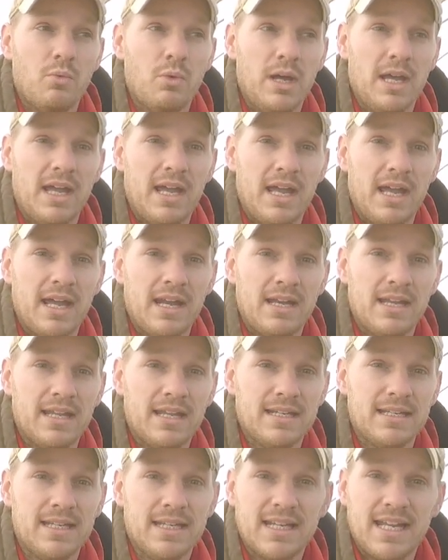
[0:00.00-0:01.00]
and
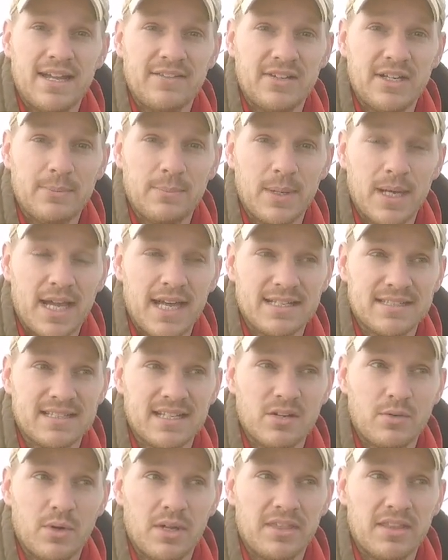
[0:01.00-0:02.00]
it didn't have any
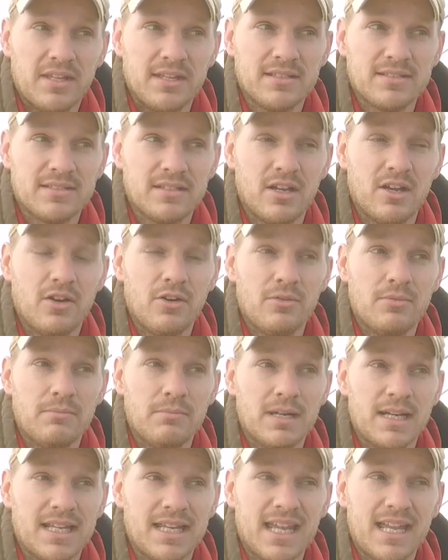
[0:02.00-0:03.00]
plastic with it. So,
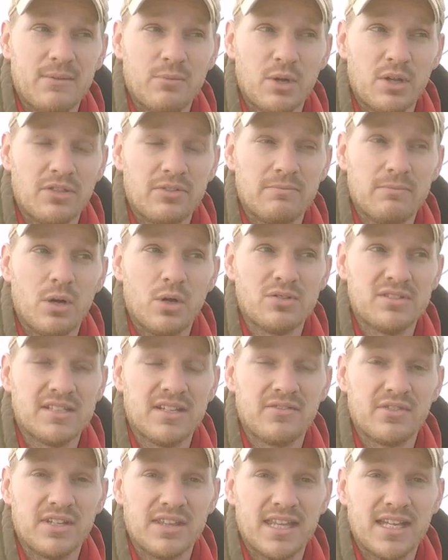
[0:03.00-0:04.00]
but it came with
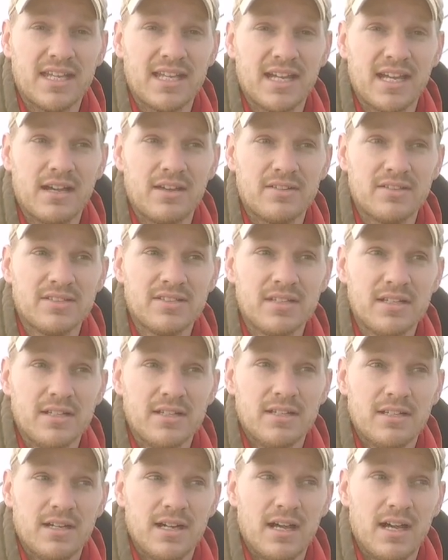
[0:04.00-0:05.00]
most everything else,
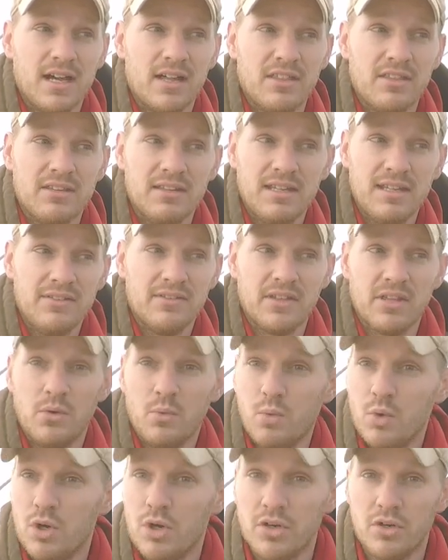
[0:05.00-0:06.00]
uh, even
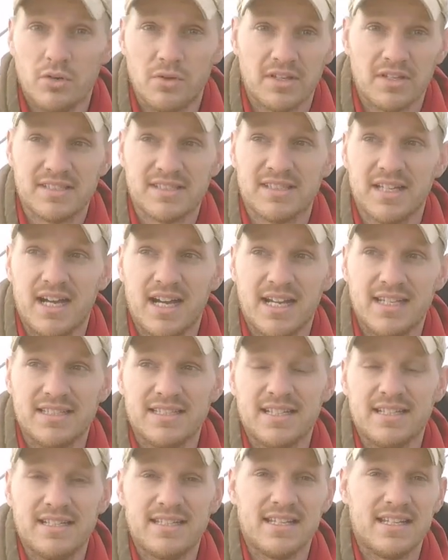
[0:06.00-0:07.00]
the wood on the
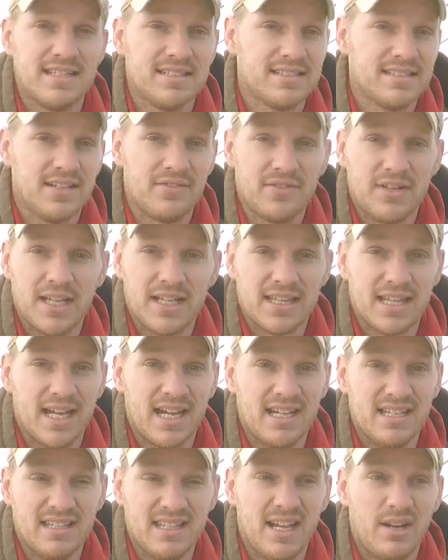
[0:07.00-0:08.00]
sides and th- stuff like
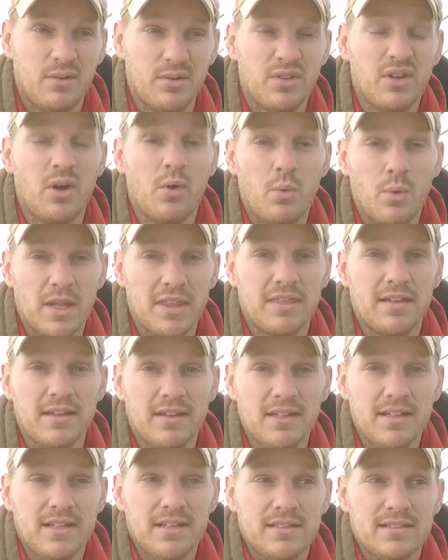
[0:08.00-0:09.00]
that. That was all with
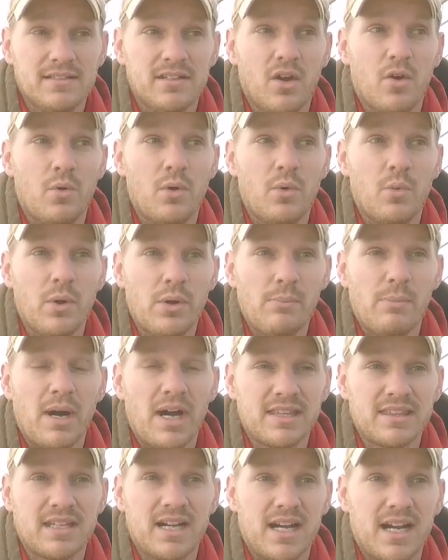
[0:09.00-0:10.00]
it. So when we
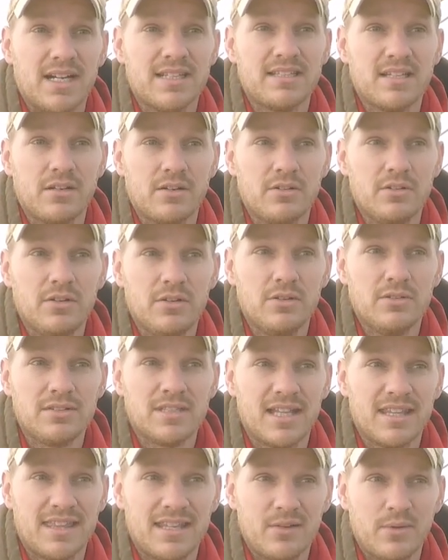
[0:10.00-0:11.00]
bought the high tunnel
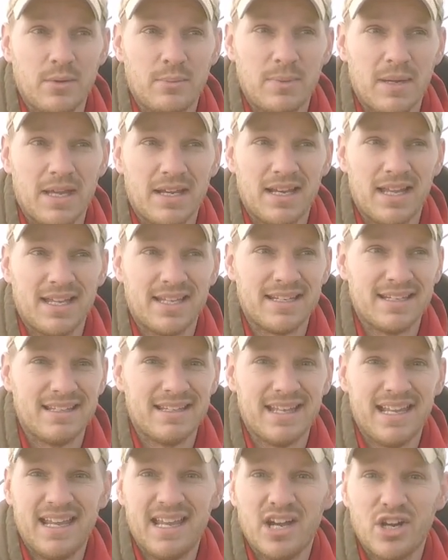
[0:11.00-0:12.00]
used, I think we paid like
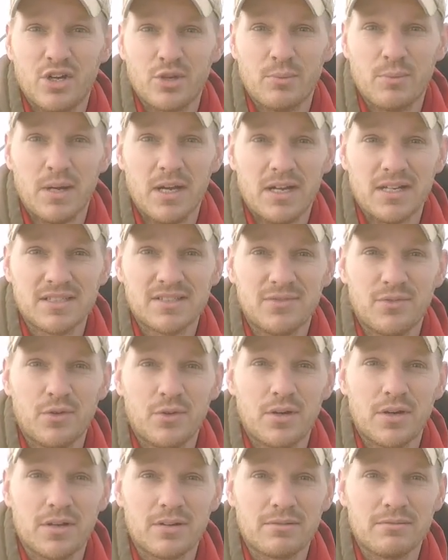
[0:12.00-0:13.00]
800 bucks
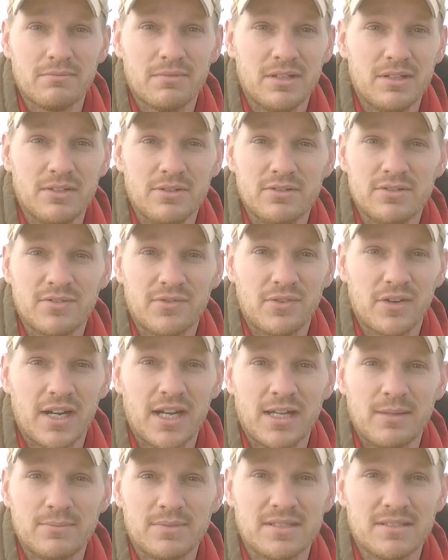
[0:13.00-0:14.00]
for the used
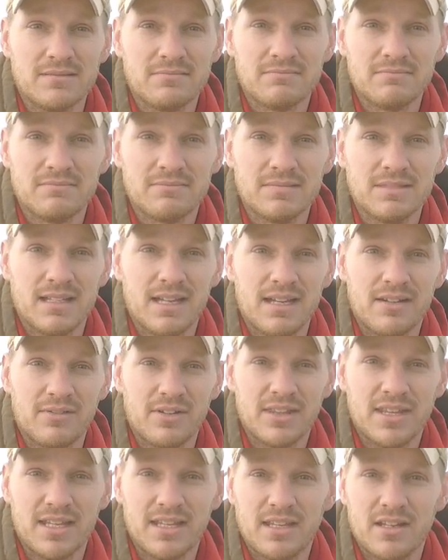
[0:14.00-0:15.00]
frames and
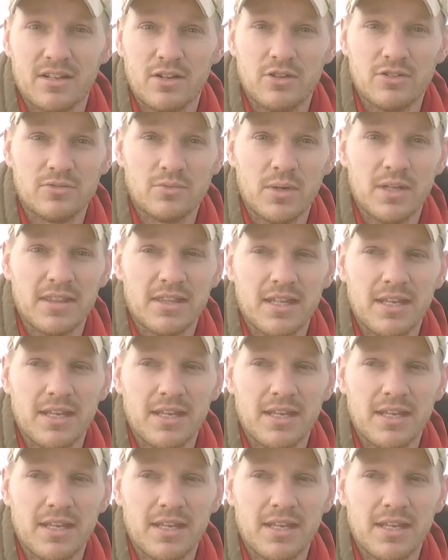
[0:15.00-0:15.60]
everything that goes with